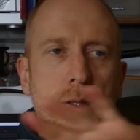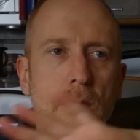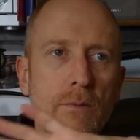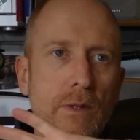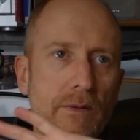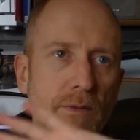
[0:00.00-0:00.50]

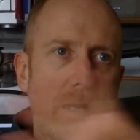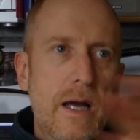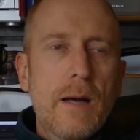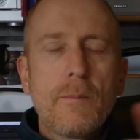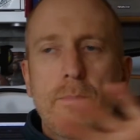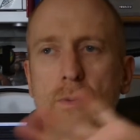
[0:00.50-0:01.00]
whatever
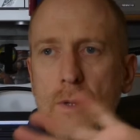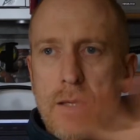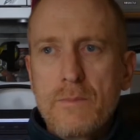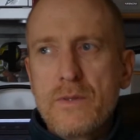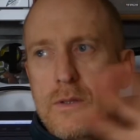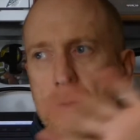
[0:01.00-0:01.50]
amp or
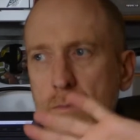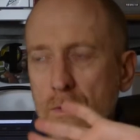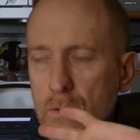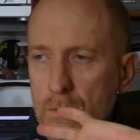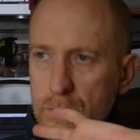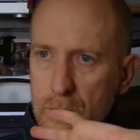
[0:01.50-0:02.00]
amp sim
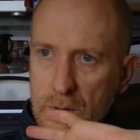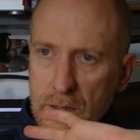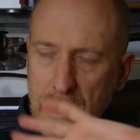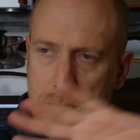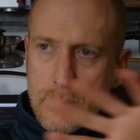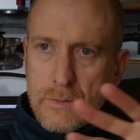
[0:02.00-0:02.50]
or
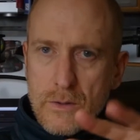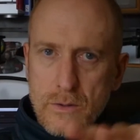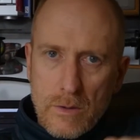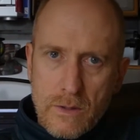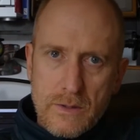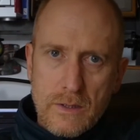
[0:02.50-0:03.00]
cab that
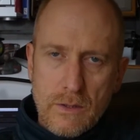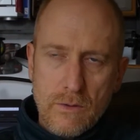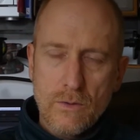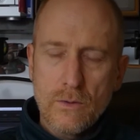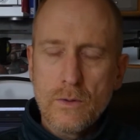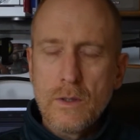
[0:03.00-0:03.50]
you're listening
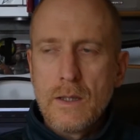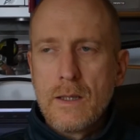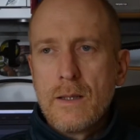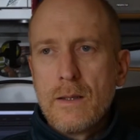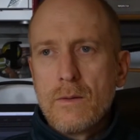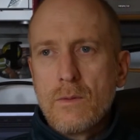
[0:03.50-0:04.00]
to,
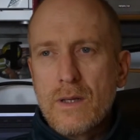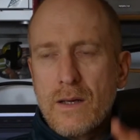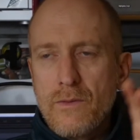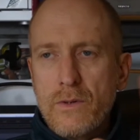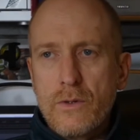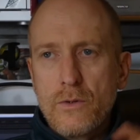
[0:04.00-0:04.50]

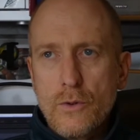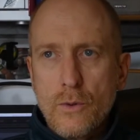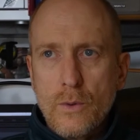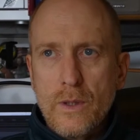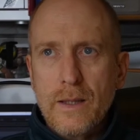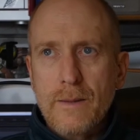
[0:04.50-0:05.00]
whatever you're
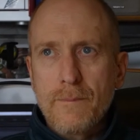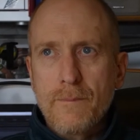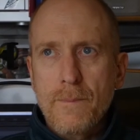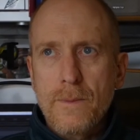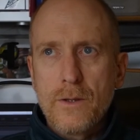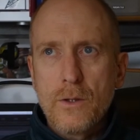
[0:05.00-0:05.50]
doing,
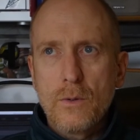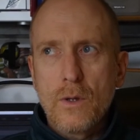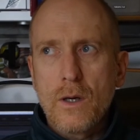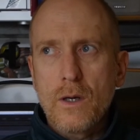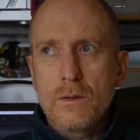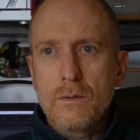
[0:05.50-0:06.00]
you
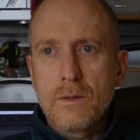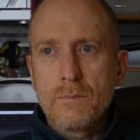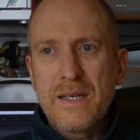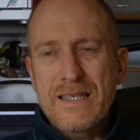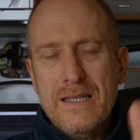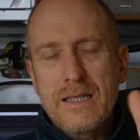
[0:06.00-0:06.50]
are
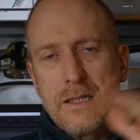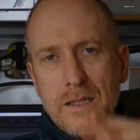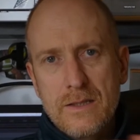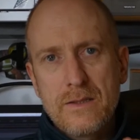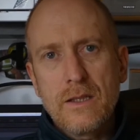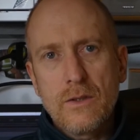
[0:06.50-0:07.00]
basically
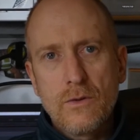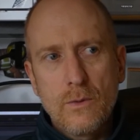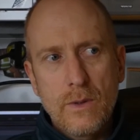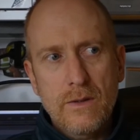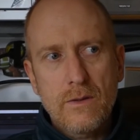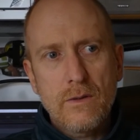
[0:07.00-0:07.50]
listening to
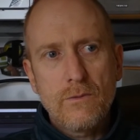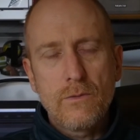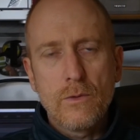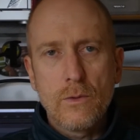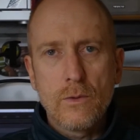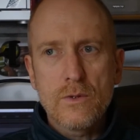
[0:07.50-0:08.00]
it
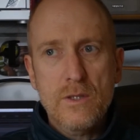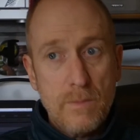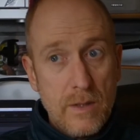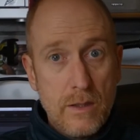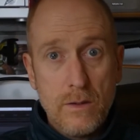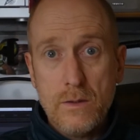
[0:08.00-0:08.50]
through
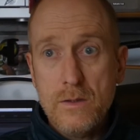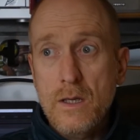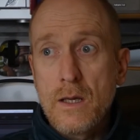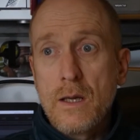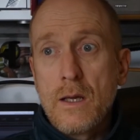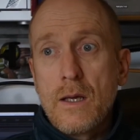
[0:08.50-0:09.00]
speakers
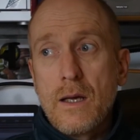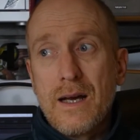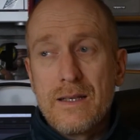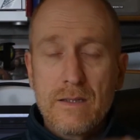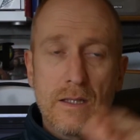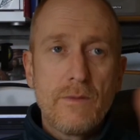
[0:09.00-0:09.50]

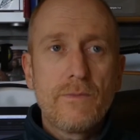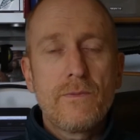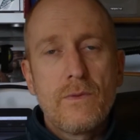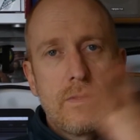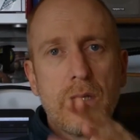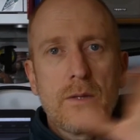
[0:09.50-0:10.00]
as if
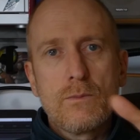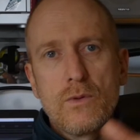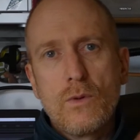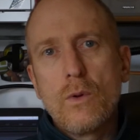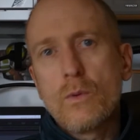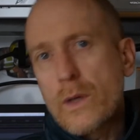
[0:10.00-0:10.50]
that was
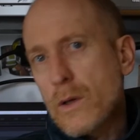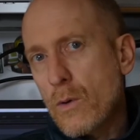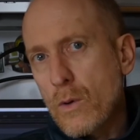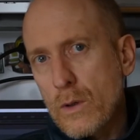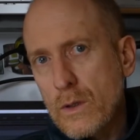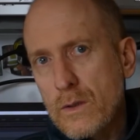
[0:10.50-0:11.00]
all
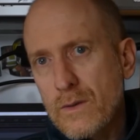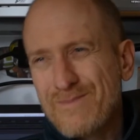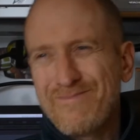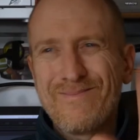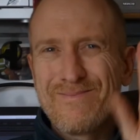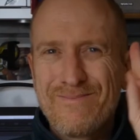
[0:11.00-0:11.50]
recorded.
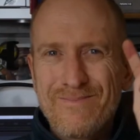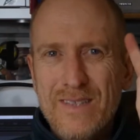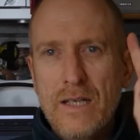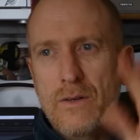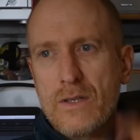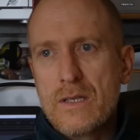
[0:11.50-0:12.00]

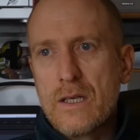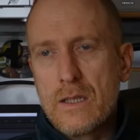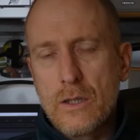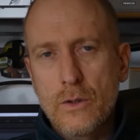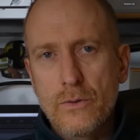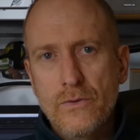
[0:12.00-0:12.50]
Dare I say in
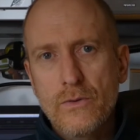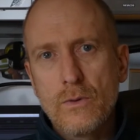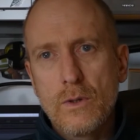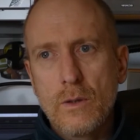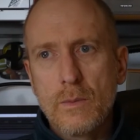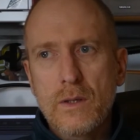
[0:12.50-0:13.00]
a good
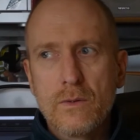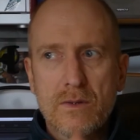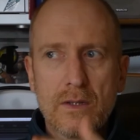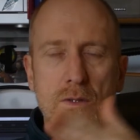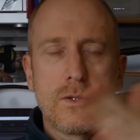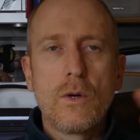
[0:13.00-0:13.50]
studio, because
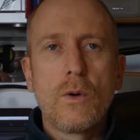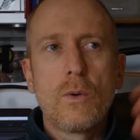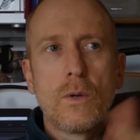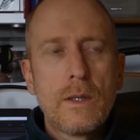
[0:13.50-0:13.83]
there's no,